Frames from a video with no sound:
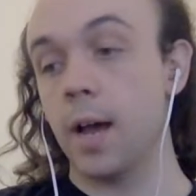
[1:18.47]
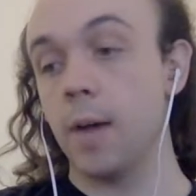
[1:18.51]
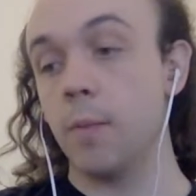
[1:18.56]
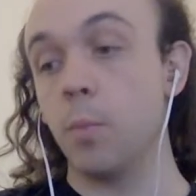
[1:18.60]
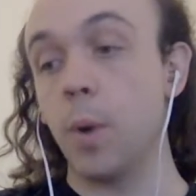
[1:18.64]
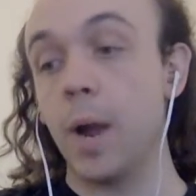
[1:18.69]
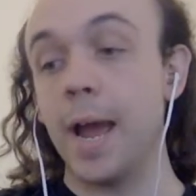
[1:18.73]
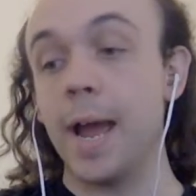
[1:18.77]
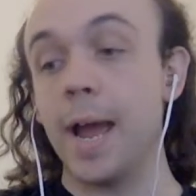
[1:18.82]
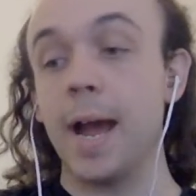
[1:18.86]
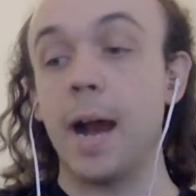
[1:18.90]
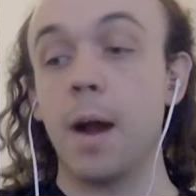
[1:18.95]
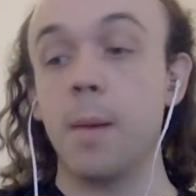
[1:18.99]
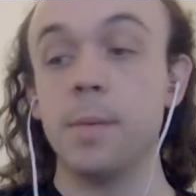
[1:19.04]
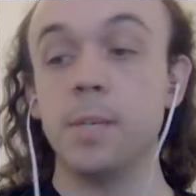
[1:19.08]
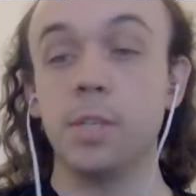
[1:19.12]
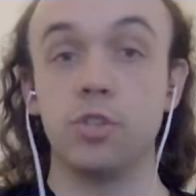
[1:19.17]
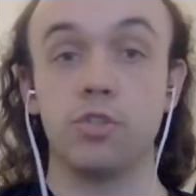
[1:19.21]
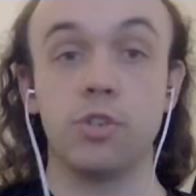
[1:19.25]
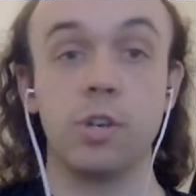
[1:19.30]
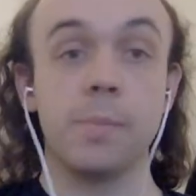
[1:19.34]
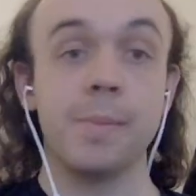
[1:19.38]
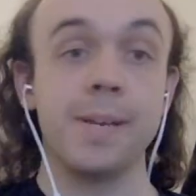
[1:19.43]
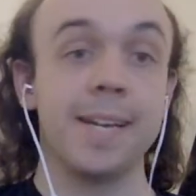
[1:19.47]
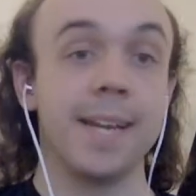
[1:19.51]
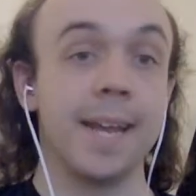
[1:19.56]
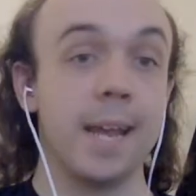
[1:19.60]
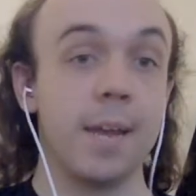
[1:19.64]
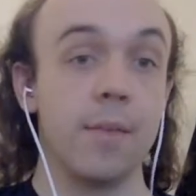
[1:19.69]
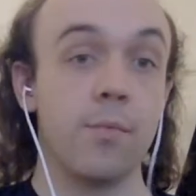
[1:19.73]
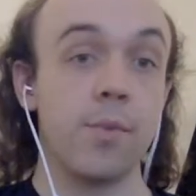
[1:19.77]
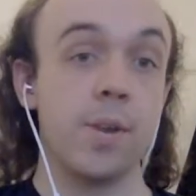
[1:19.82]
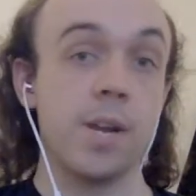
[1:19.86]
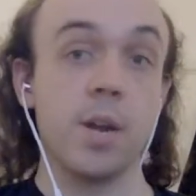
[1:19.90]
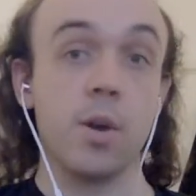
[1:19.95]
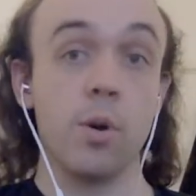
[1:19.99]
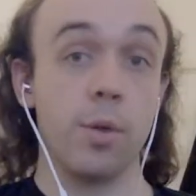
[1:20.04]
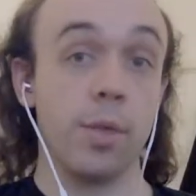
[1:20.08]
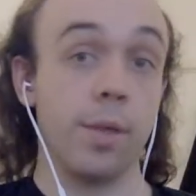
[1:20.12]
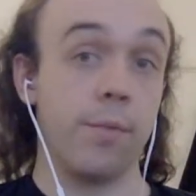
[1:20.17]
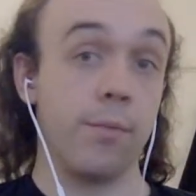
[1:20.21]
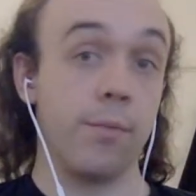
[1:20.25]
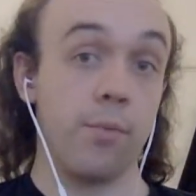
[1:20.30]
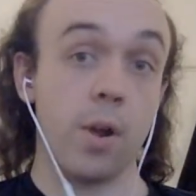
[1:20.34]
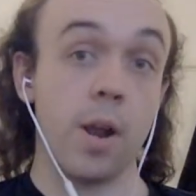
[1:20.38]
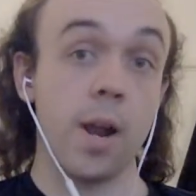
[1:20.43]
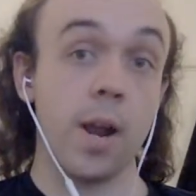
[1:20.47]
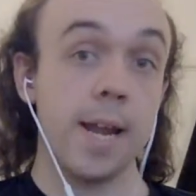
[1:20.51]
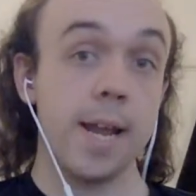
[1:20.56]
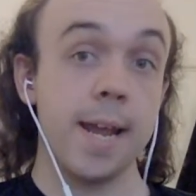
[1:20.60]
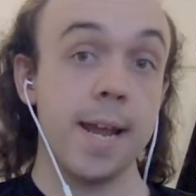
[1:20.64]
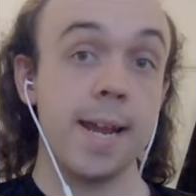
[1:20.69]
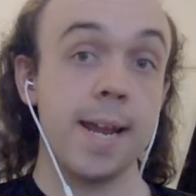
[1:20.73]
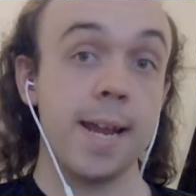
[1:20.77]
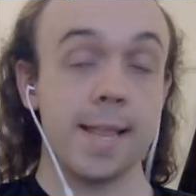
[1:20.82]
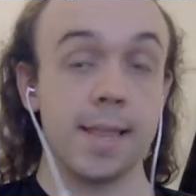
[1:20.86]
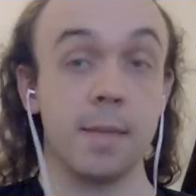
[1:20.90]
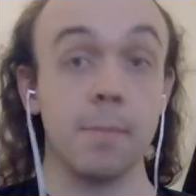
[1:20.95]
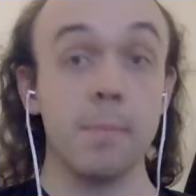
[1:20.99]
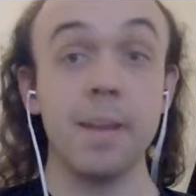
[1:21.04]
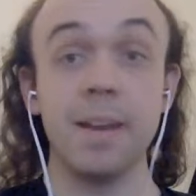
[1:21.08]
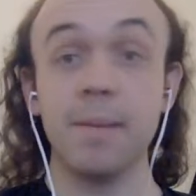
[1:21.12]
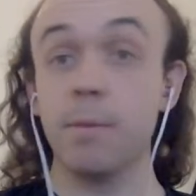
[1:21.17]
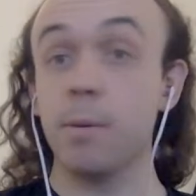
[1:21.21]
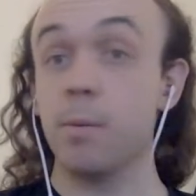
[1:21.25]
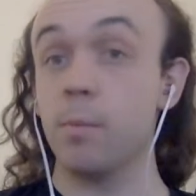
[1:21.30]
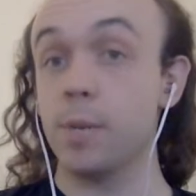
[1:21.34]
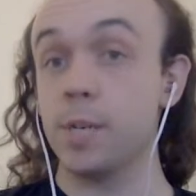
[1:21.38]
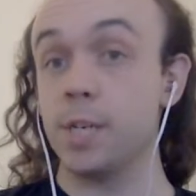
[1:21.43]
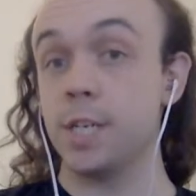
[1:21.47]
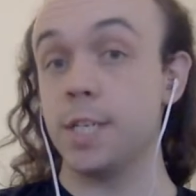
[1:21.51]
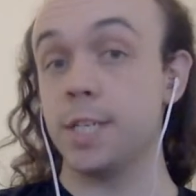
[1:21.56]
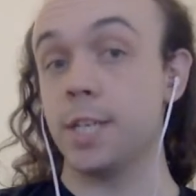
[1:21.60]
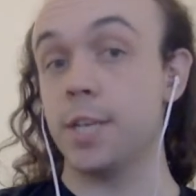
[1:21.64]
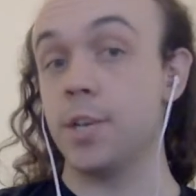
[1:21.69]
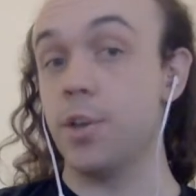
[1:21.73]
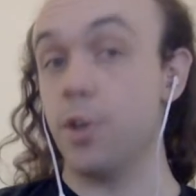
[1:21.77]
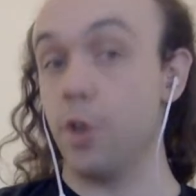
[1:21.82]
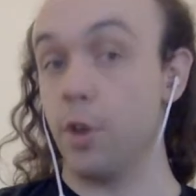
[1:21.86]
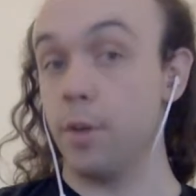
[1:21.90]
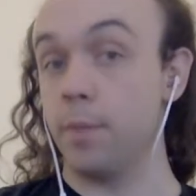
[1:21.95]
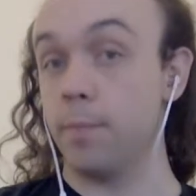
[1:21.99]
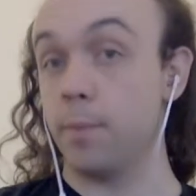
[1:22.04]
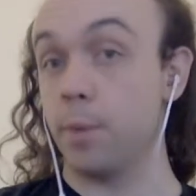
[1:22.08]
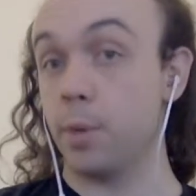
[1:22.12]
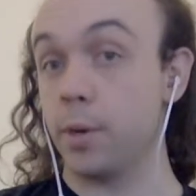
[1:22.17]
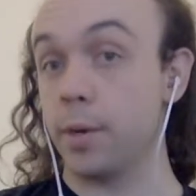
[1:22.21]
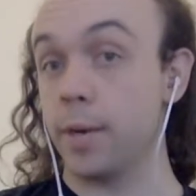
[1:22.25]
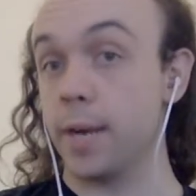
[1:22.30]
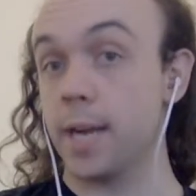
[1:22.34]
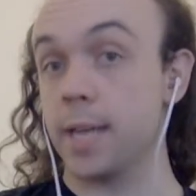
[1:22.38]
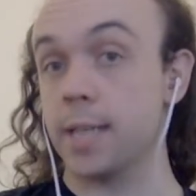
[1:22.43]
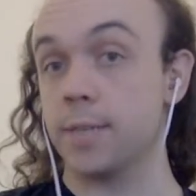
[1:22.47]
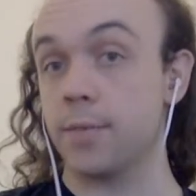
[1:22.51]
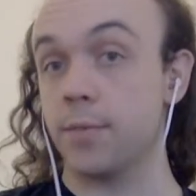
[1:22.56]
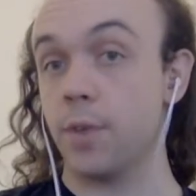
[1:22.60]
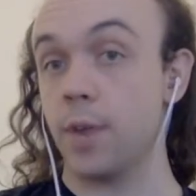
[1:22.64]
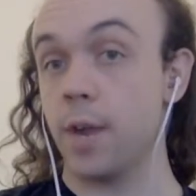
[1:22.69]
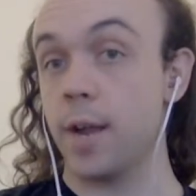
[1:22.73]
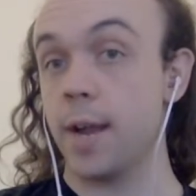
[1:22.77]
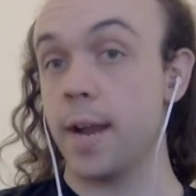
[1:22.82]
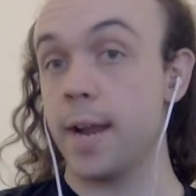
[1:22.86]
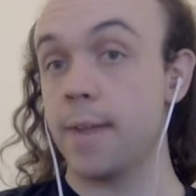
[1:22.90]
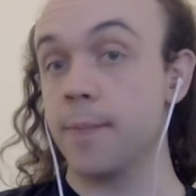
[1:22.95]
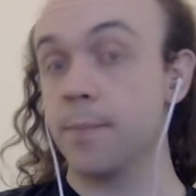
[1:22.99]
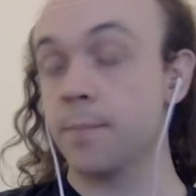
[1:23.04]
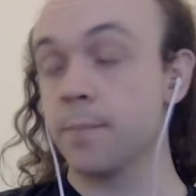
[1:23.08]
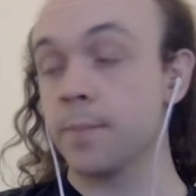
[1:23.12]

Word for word: where I'll be streaming every other Friday at the minimum, which is the non-podcast Friday.